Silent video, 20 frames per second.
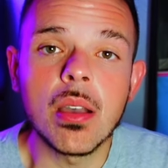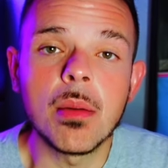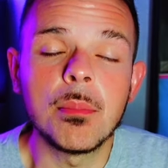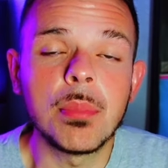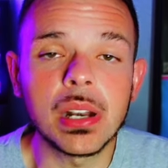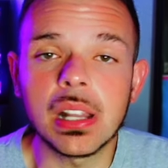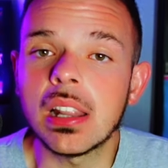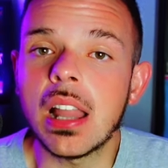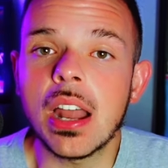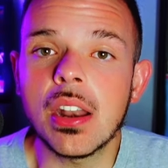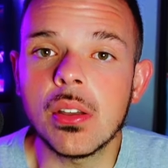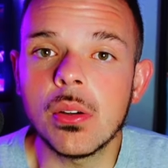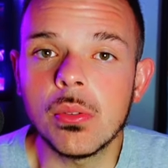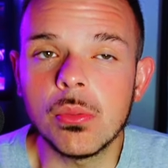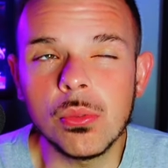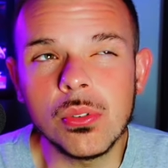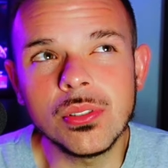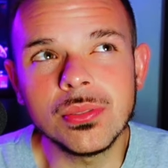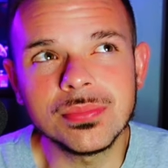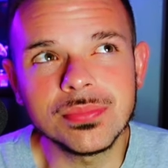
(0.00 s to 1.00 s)
But let
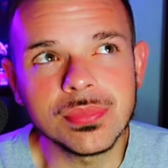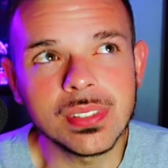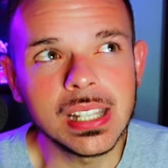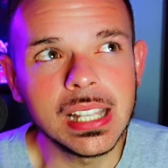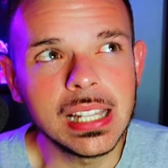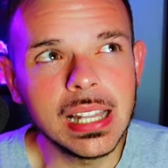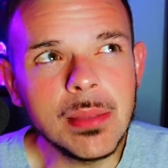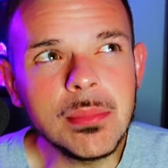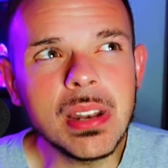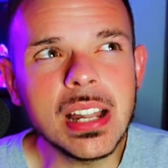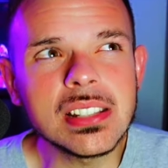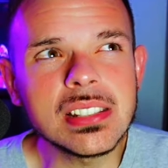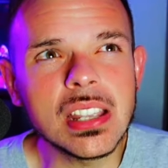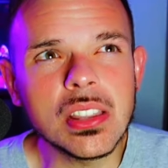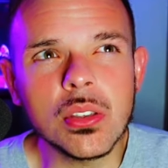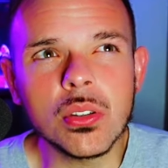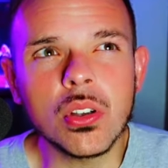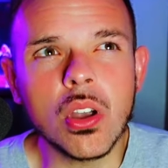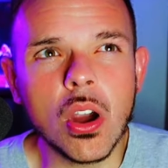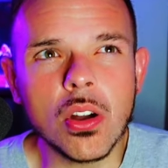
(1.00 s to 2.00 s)
me not
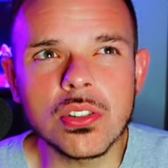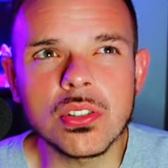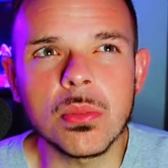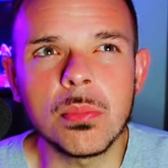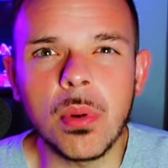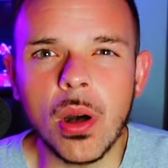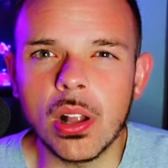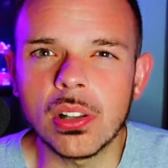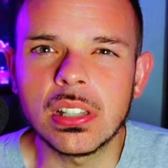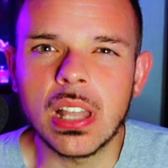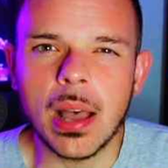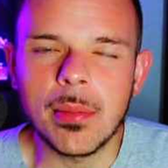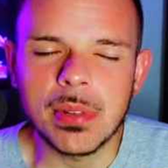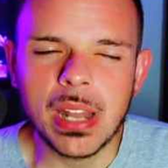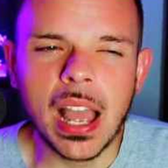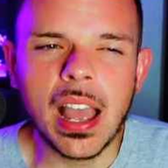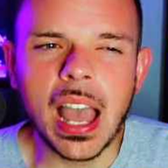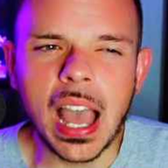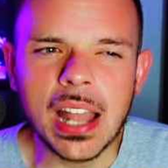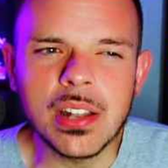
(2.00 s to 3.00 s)
say their guards are ball
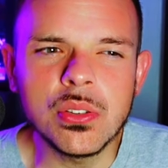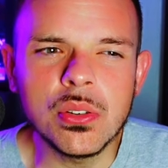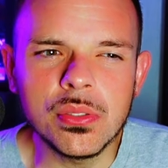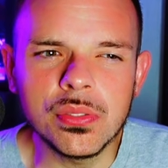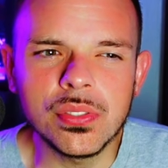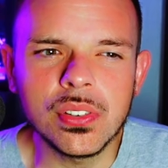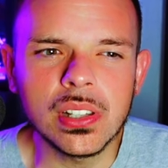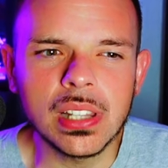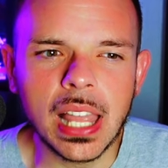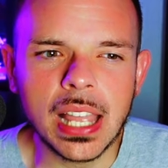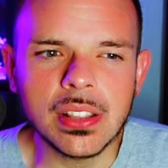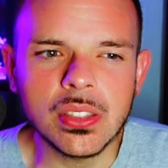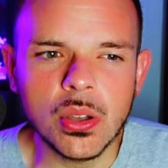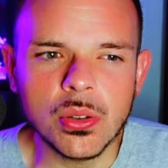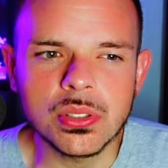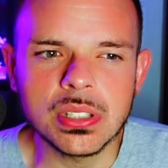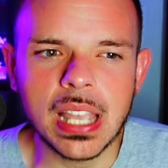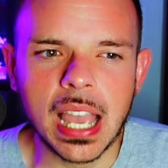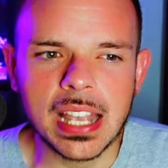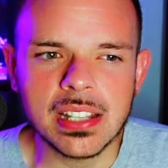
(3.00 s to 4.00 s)
dominant. I do feel like
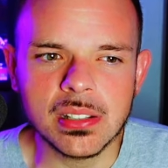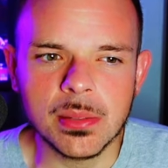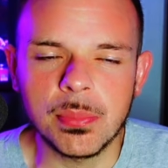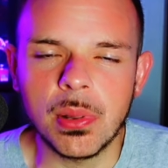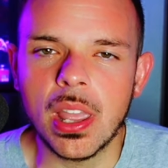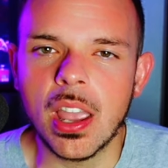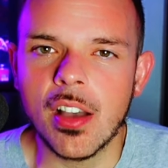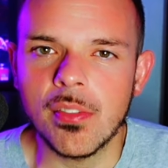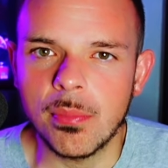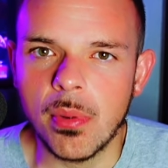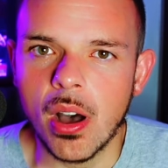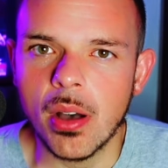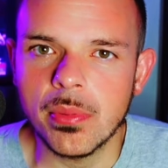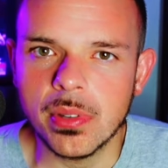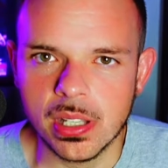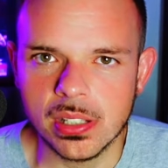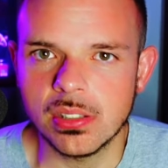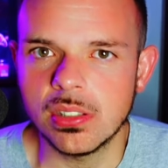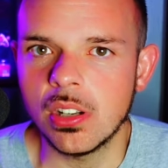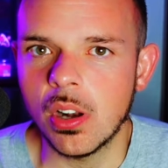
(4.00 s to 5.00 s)
those guys could play off ball
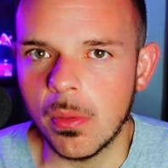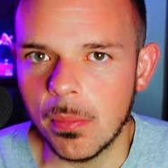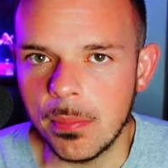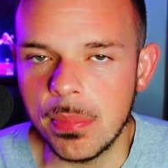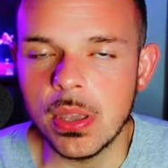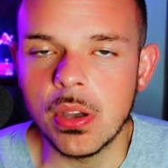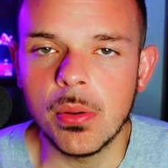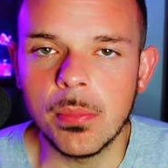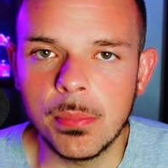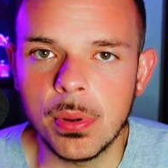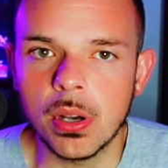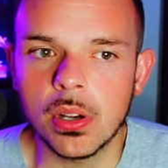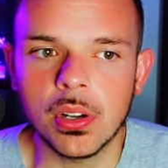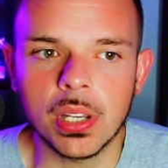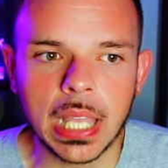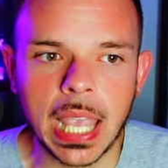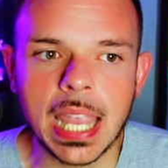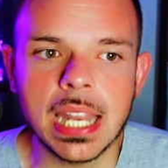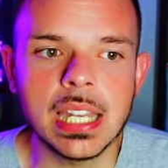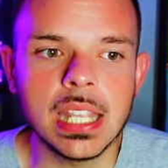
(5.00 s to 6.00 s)
because, you know, Bill,
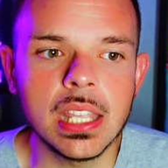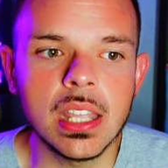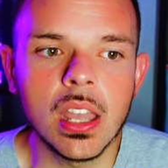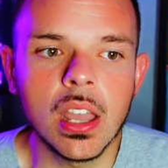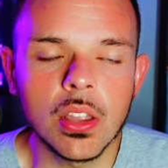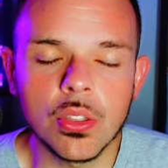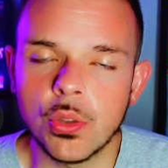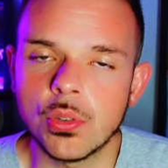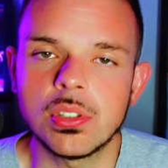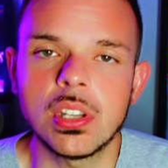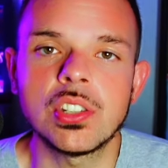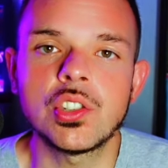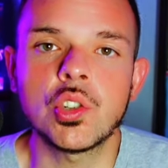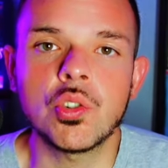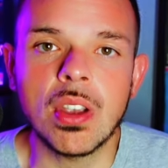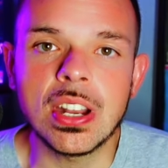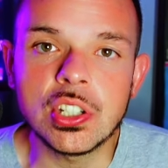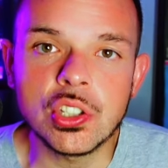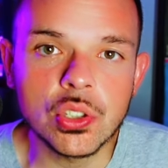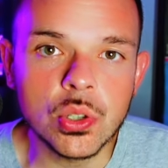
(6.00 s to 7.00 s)
Booker, KD, they're such
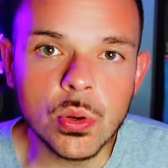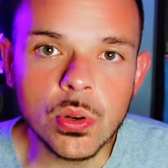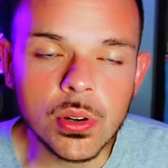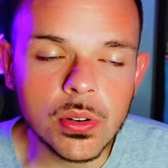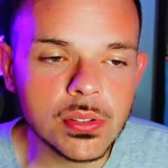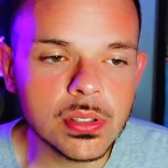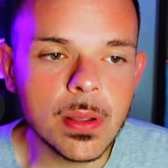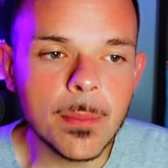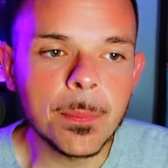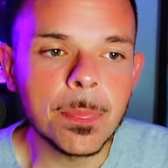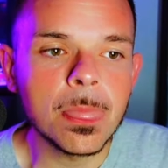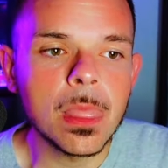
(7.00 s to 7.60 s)
great shooters.